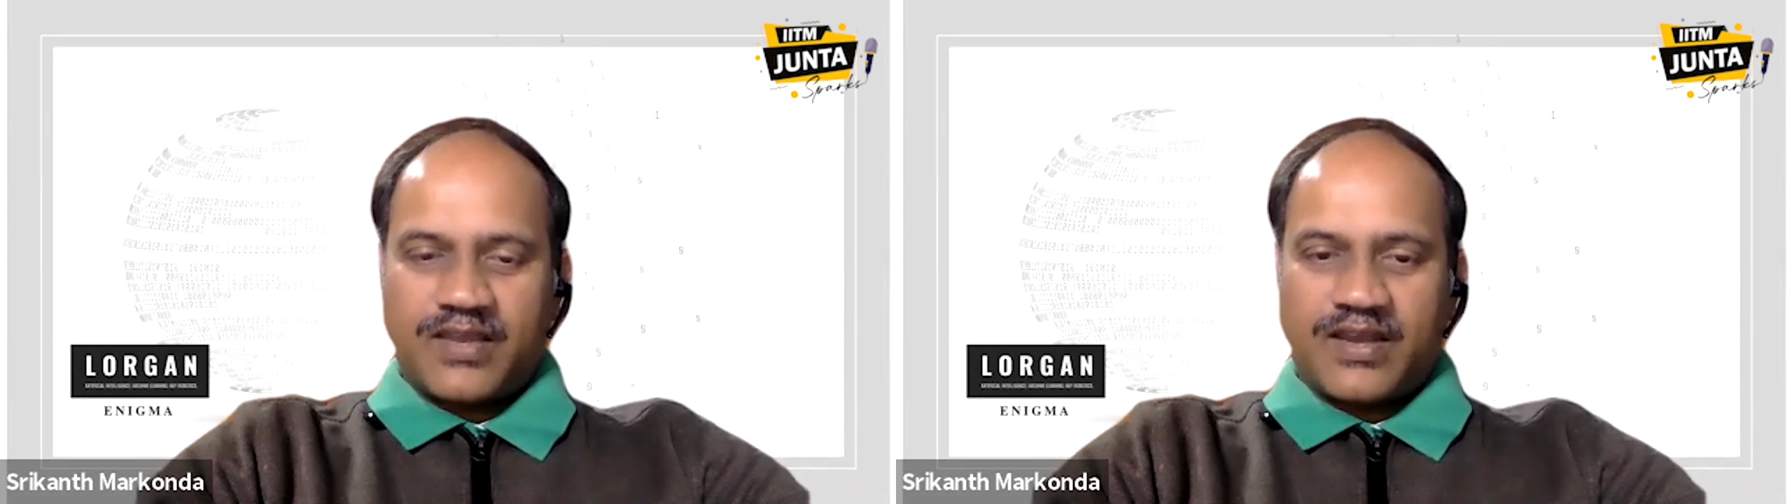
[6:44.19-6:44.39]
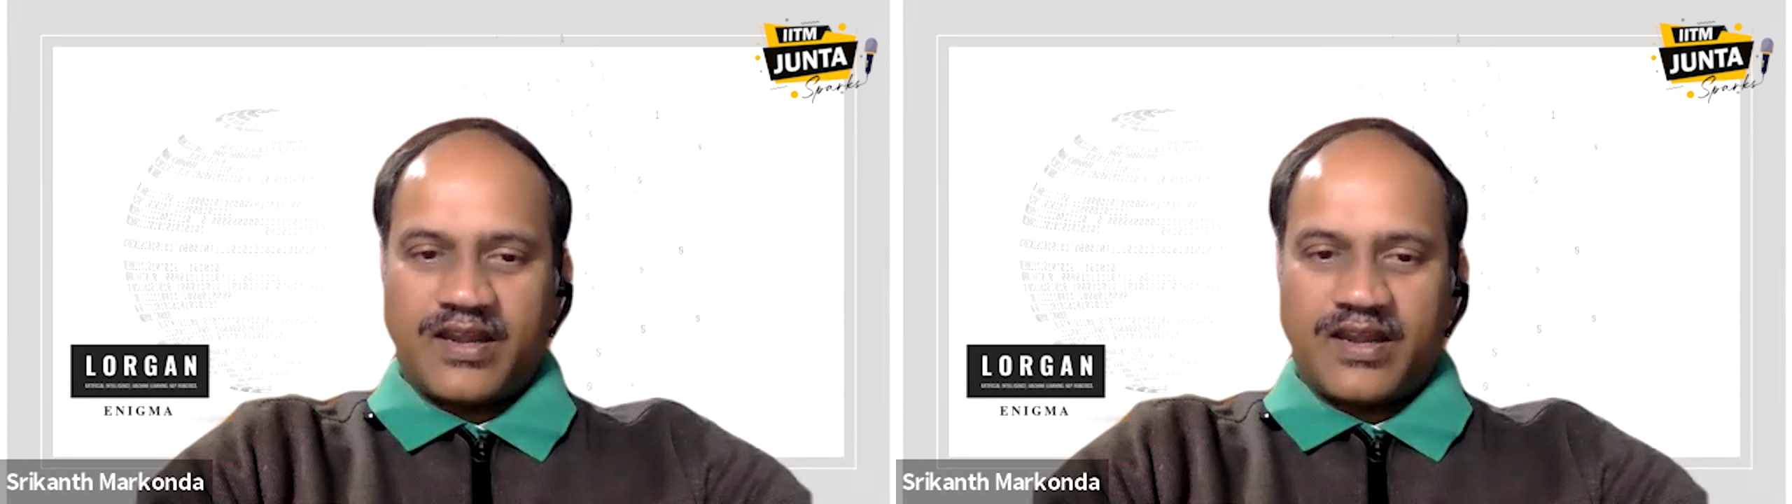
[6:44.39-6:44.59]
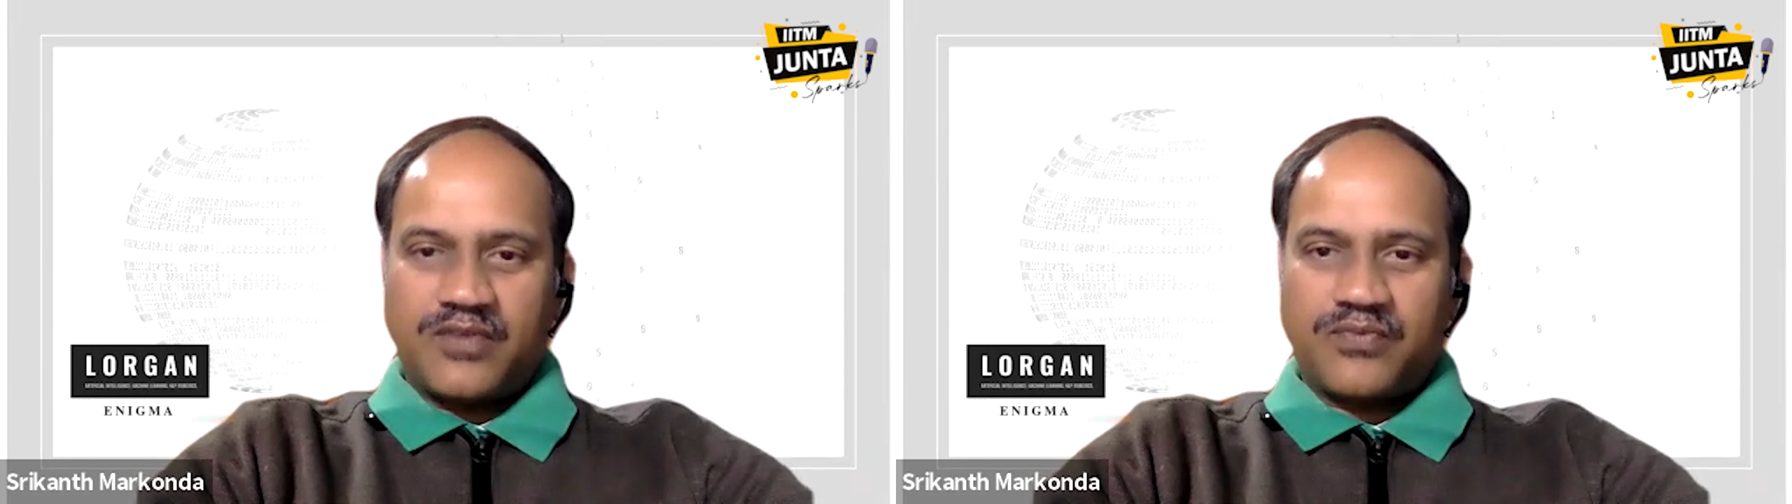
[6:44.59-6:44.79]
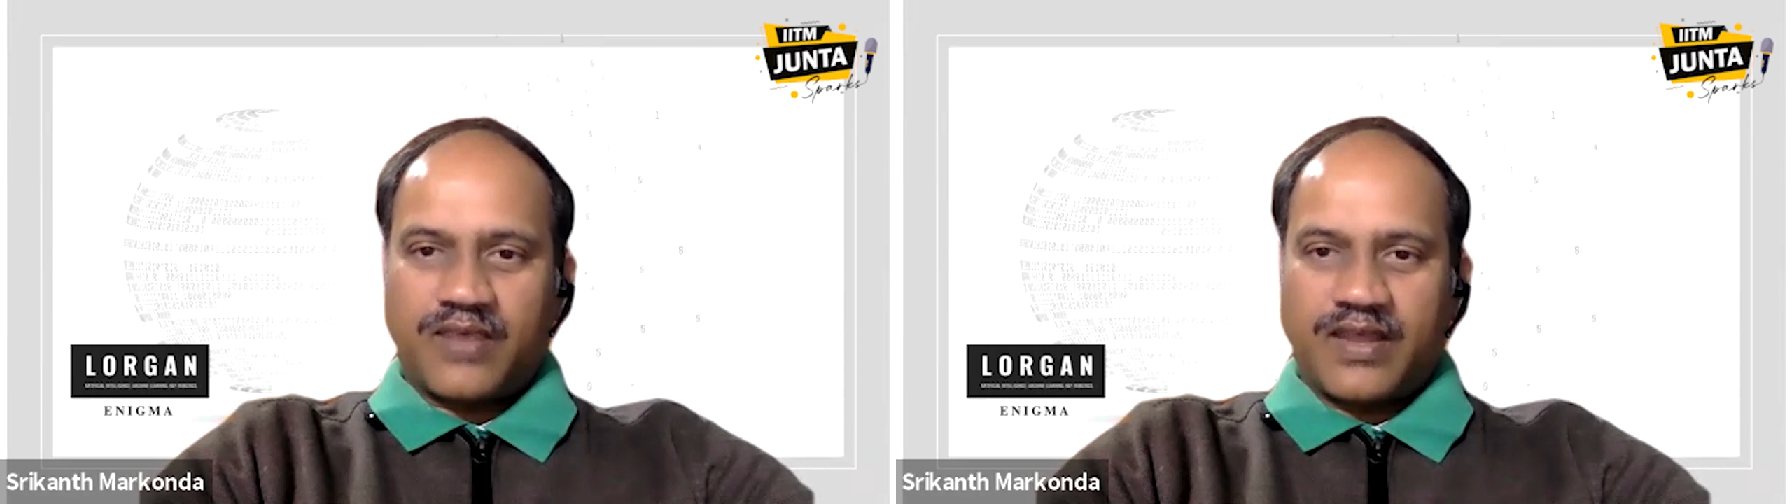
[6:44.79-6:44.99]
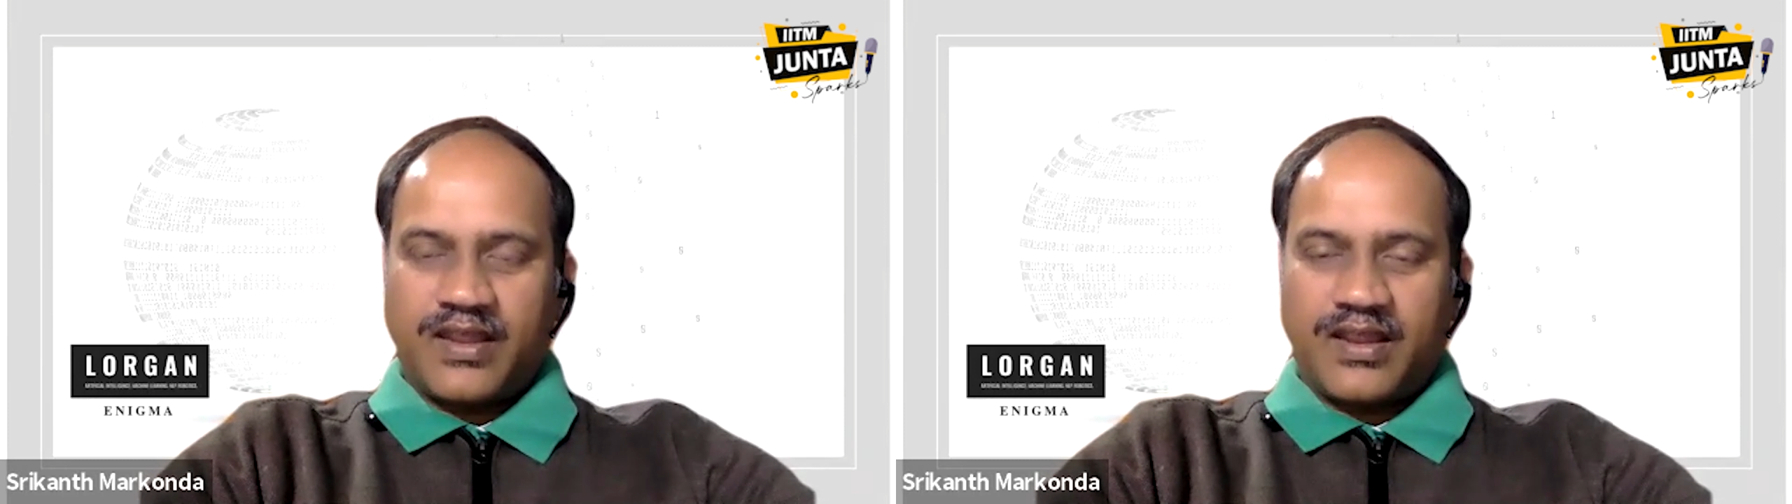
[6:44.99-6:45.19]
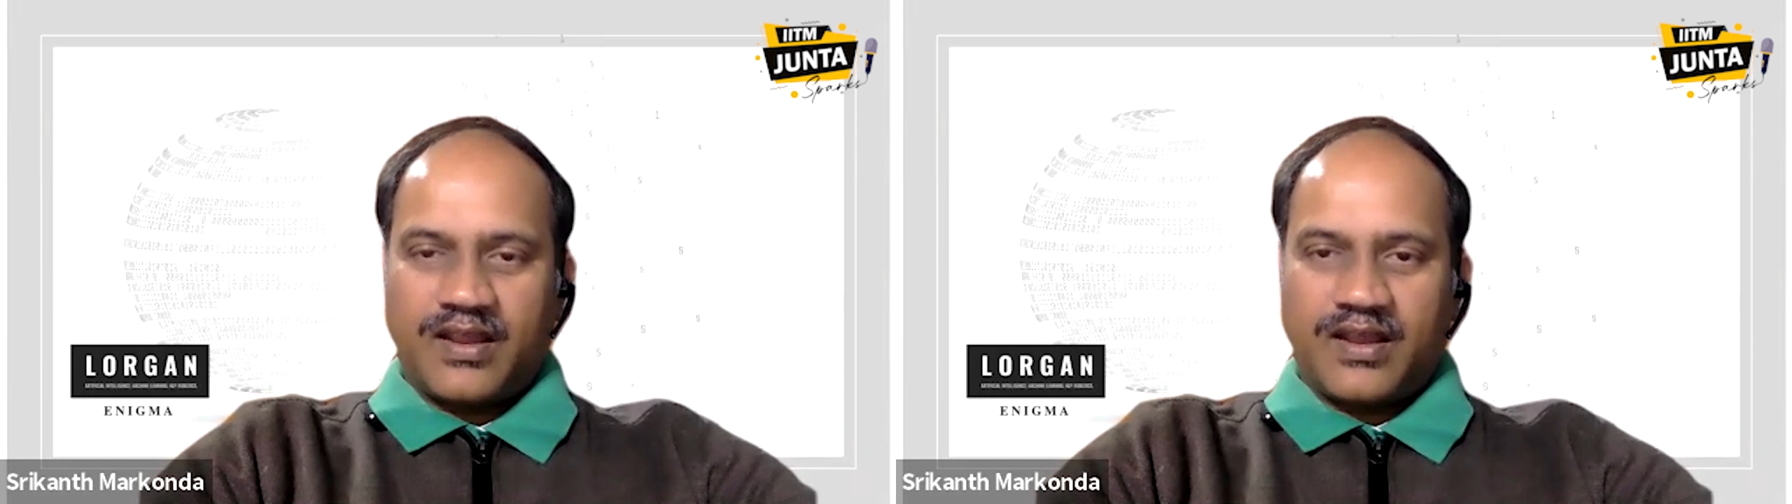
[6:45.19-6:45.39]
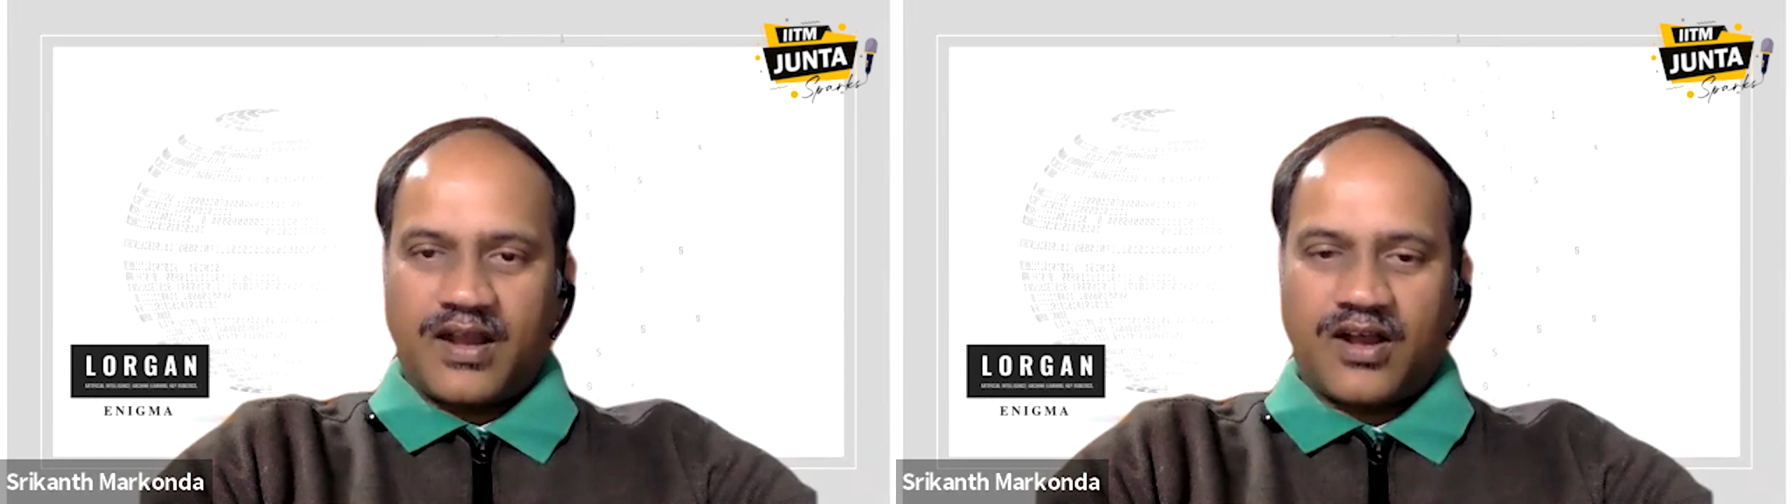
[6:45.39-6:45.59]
we can identifying